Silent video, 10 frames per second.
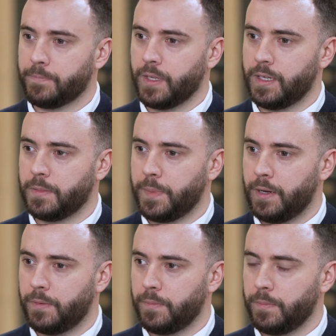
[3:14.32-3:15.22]
It's
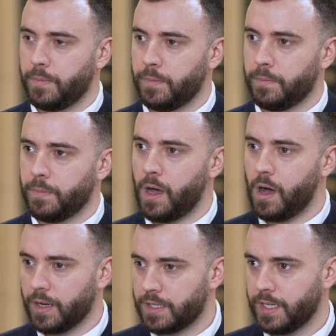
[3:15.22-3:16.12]
about
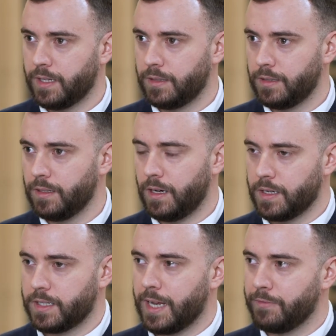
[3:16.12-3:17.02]
harnessing
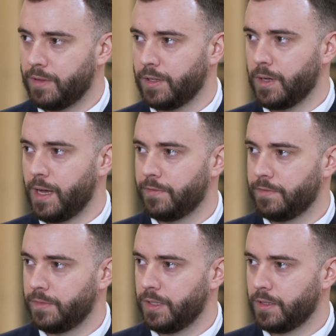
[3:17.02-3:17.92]
everything you have,
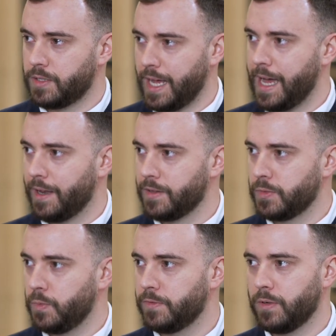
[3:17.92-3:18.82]
you know, to hand.
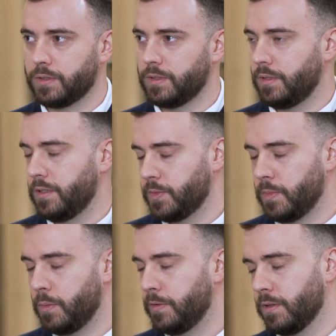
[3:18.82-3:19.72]
So at
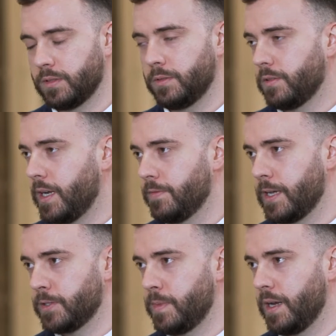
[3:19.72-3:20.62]
Smart, we've got some great
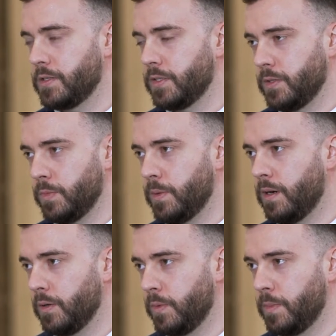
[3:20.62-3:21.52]
investment managers that we
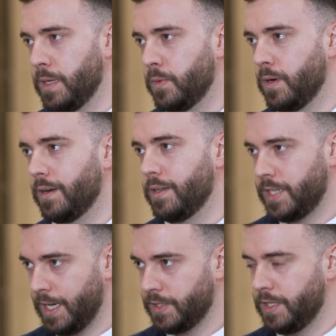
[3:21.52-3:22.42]
partner with, people like
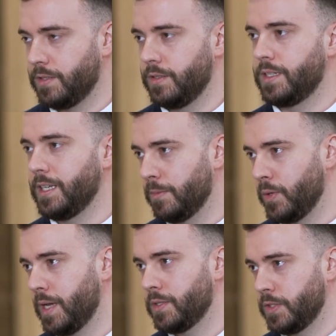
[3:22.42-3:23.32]
Natixis and
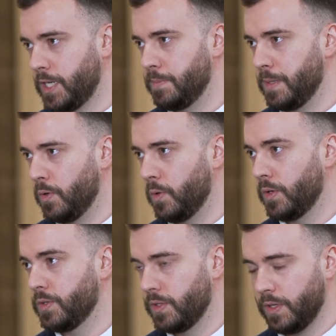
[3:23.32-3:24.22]
DWS and JP
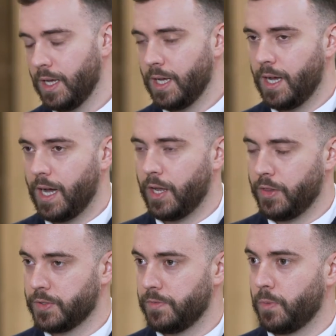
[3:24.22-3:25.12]
Morgans and
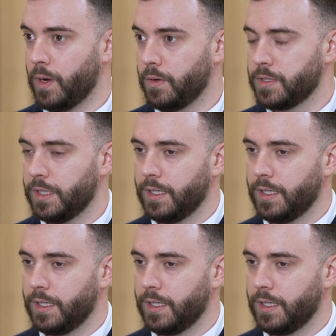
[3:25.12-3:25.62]
others of the world,